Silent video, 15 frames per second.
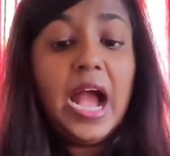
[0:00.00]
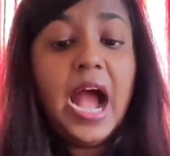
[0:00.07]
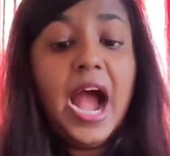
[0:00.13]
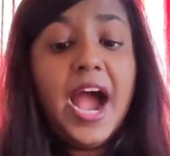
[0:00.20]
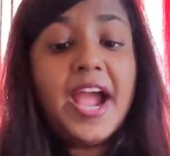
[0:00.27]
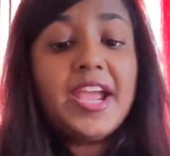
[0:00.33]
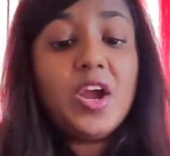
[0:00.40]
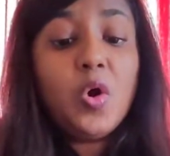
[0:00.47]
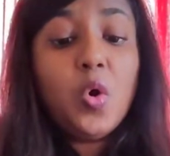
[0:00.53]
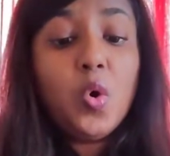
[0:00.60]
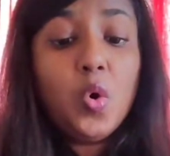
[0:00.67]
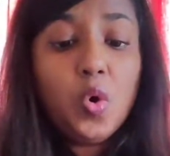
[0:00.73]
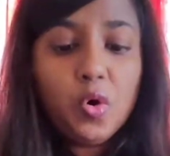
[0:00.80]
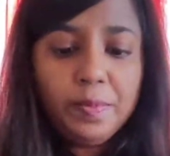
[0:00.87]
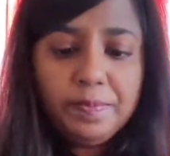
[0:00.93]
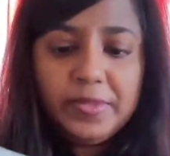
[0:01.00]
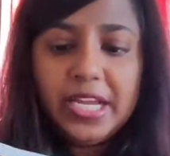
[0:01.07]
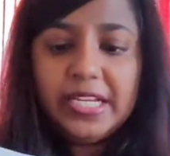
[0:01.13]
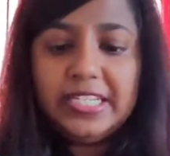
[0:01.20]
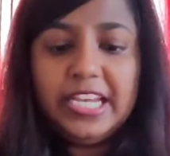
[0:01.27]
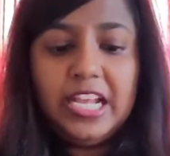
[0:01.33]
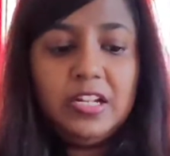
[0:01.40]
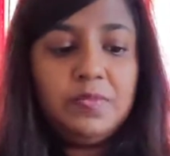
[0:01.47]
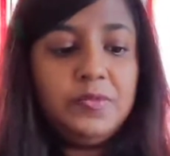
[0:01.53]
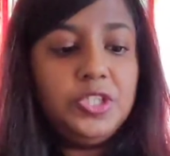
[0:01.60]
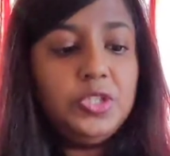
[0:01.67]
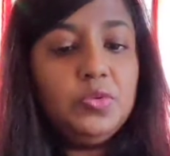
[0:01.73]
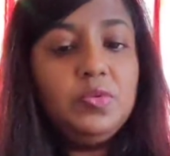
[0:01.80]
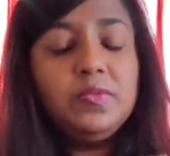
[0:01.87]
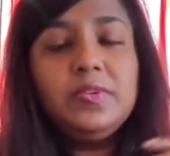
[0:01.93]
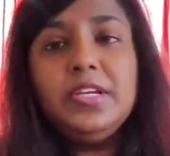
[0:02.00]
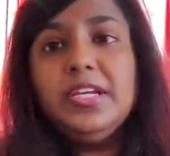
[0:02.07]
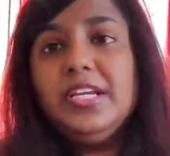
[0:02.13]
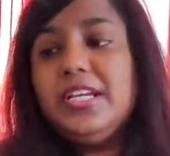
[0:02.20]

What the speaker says: I hope that helped you.